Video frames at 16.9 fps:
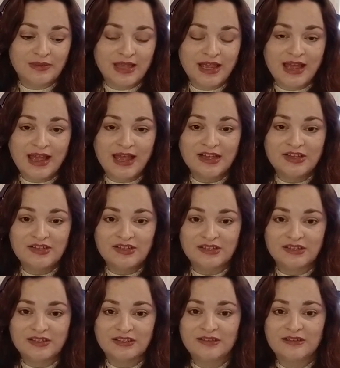
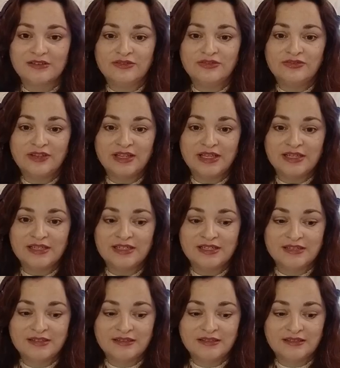action, the
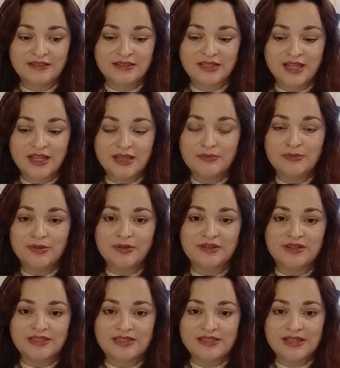feat, the
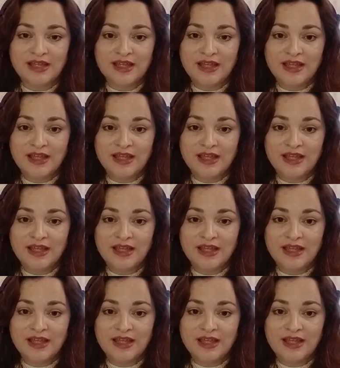impulse